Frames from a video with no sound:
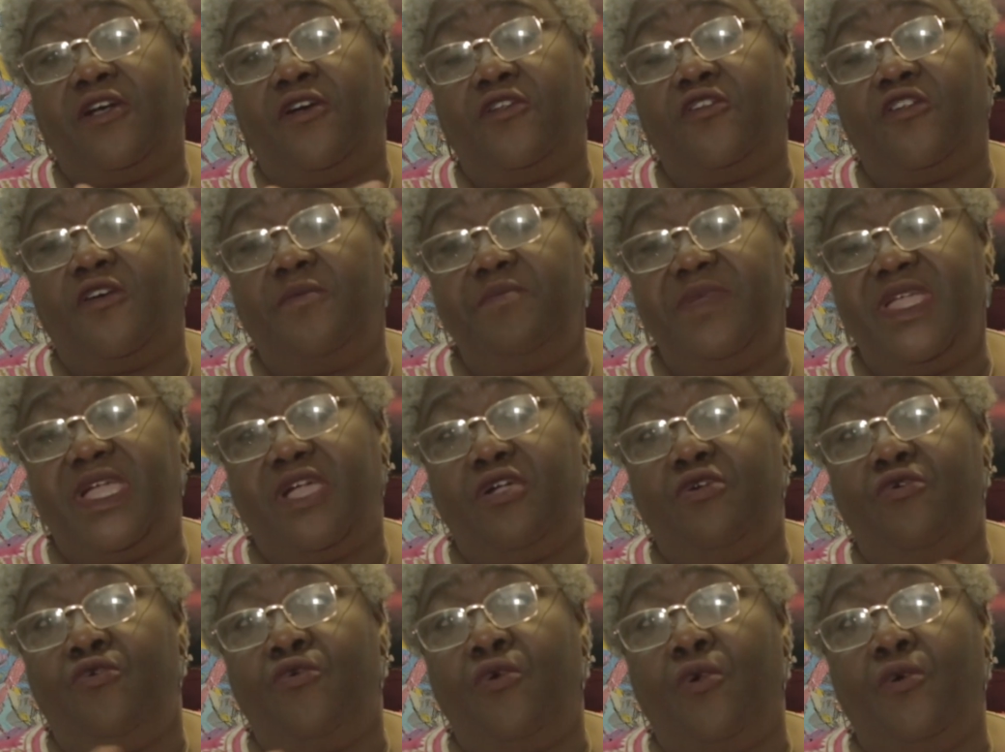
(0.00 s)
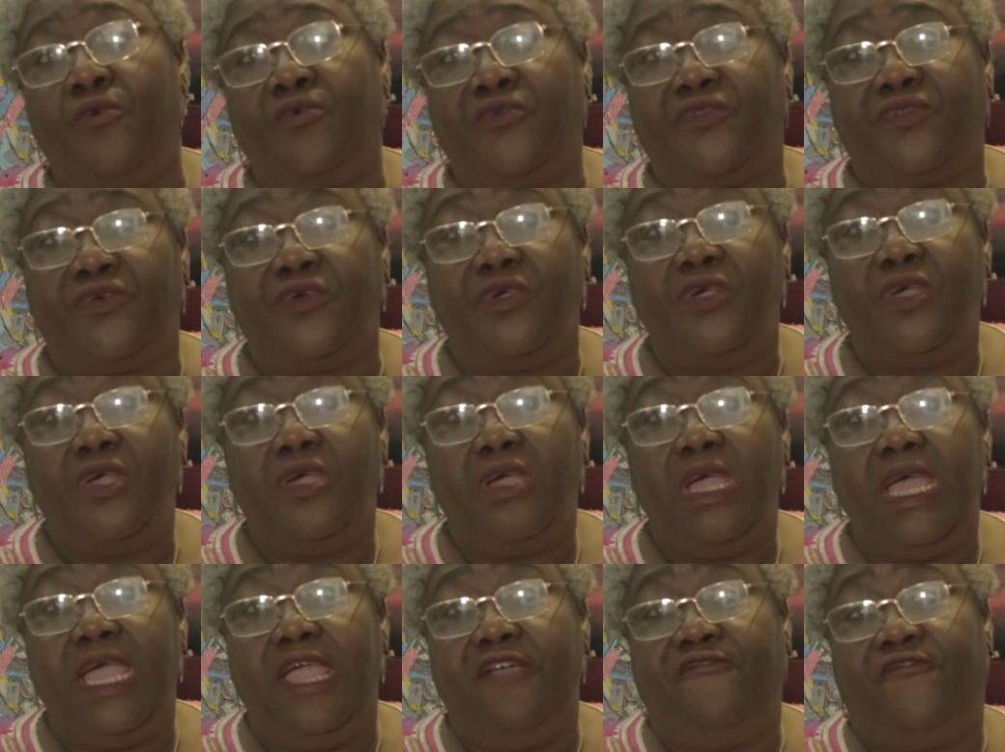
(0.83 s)
economic growth
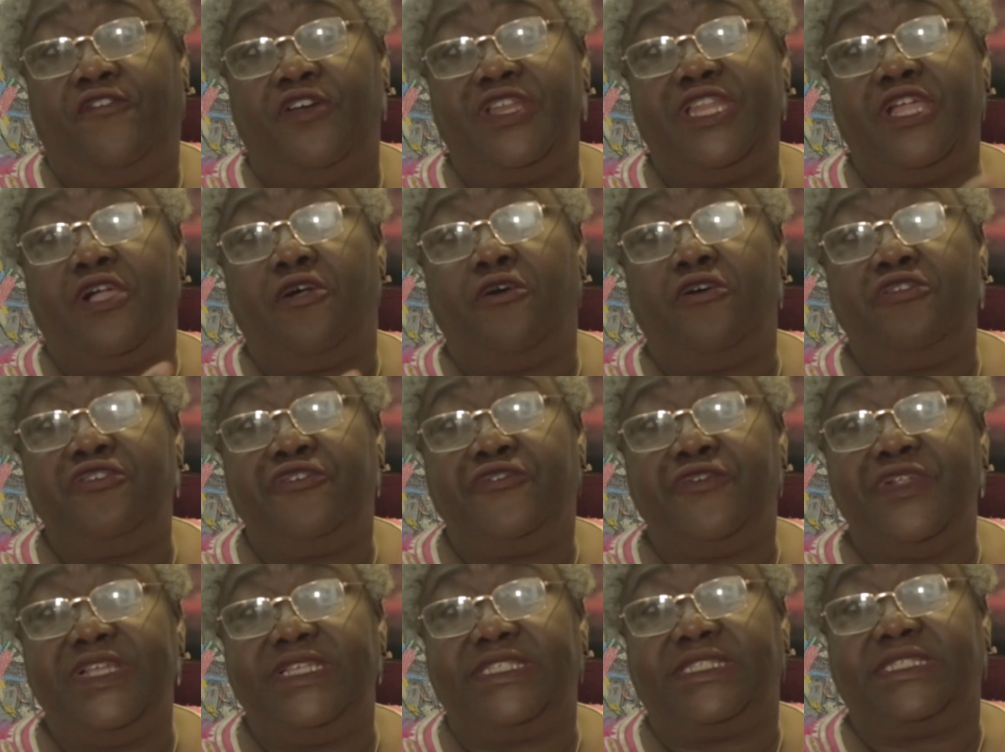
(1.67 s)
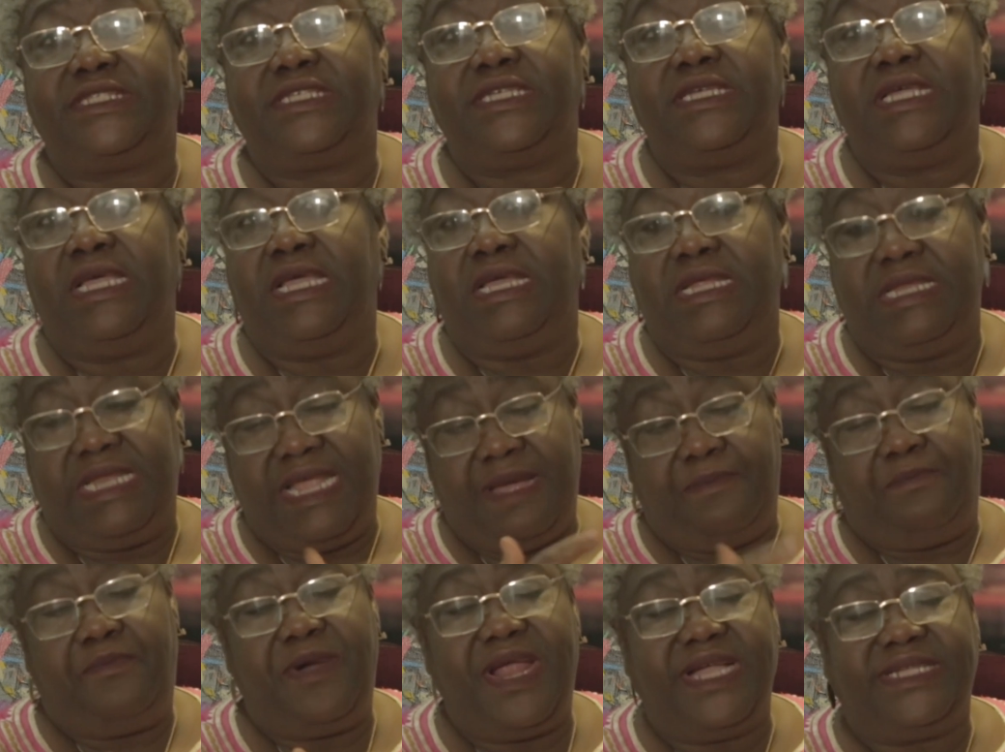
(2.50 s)
for the countries
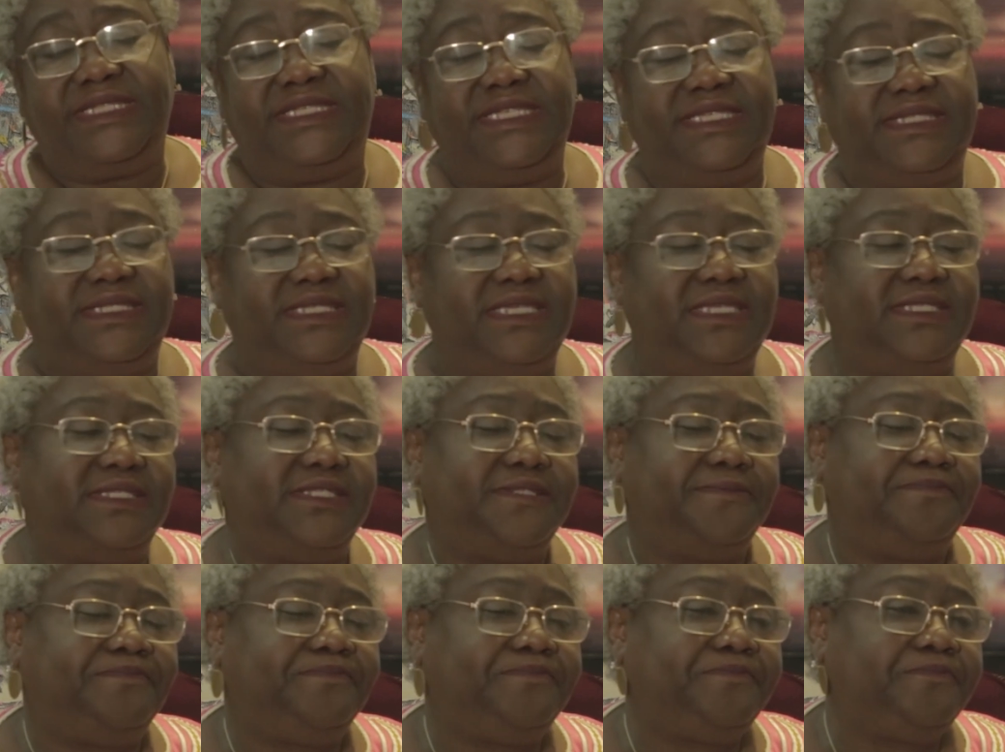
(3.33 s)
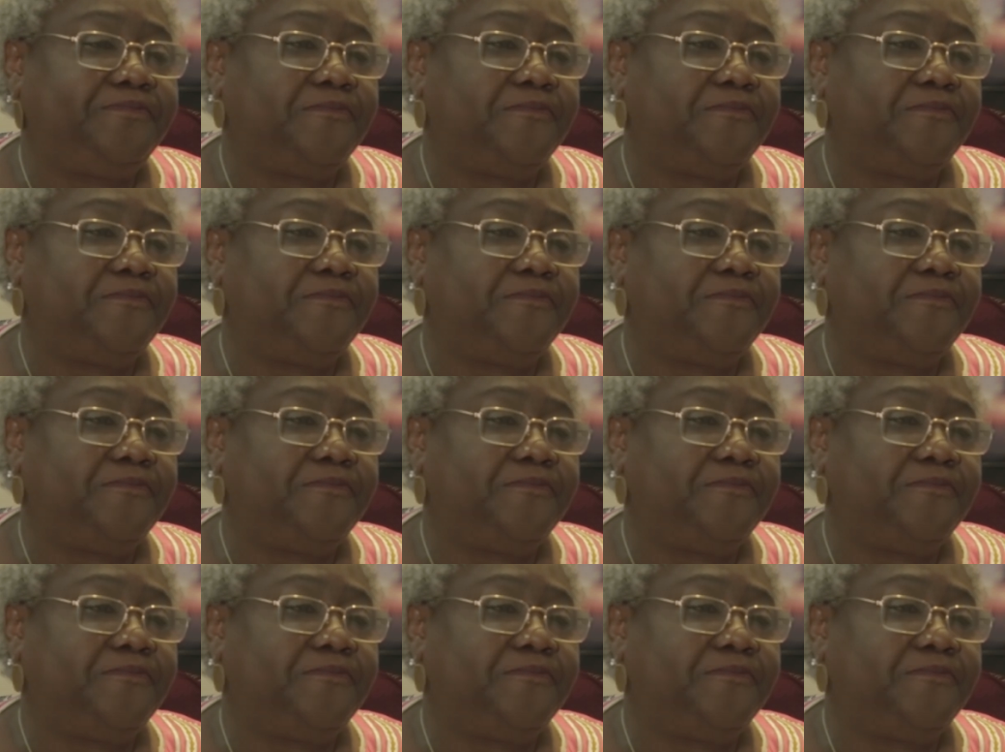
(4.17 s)
that practice it.